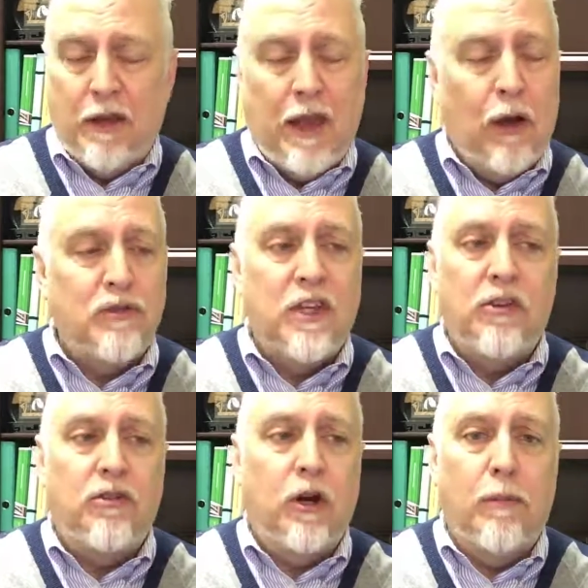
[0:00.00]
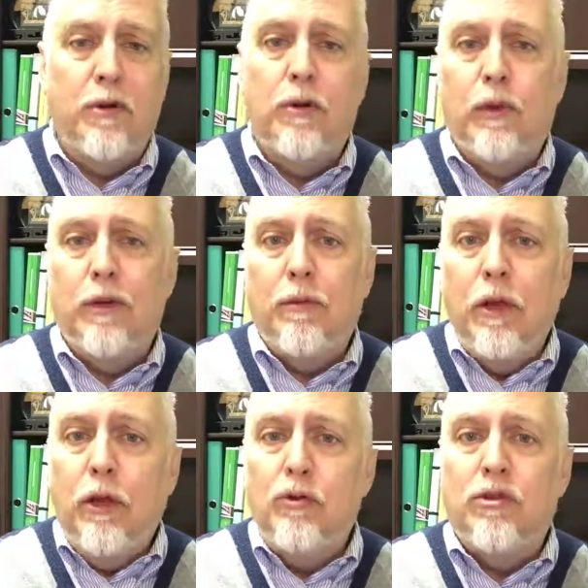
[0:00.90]
And how is that determined? Well,
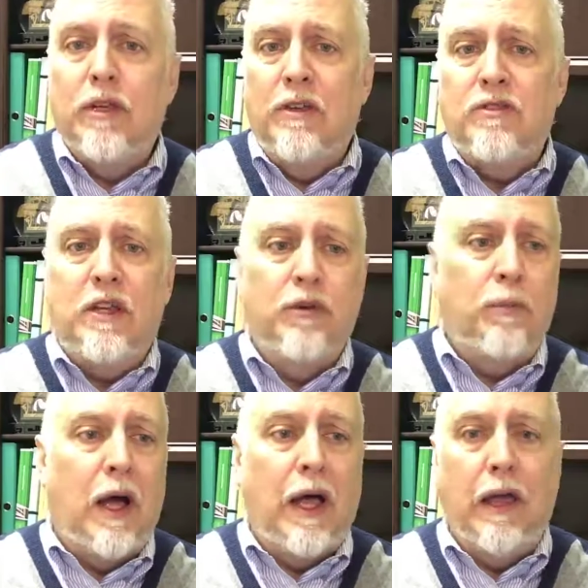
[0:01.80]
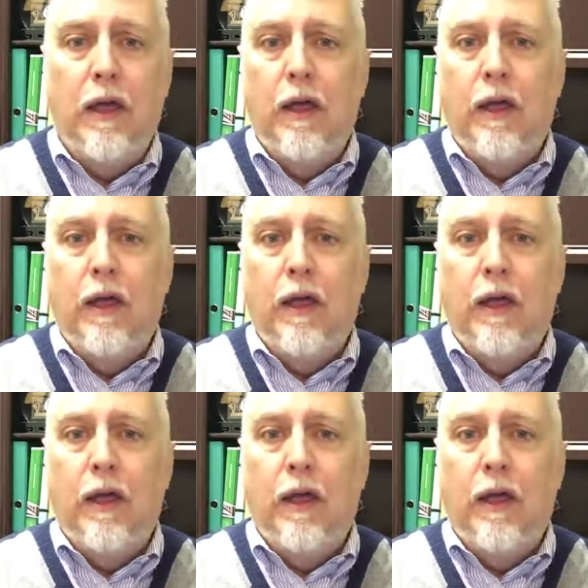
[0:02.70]
usually it's either by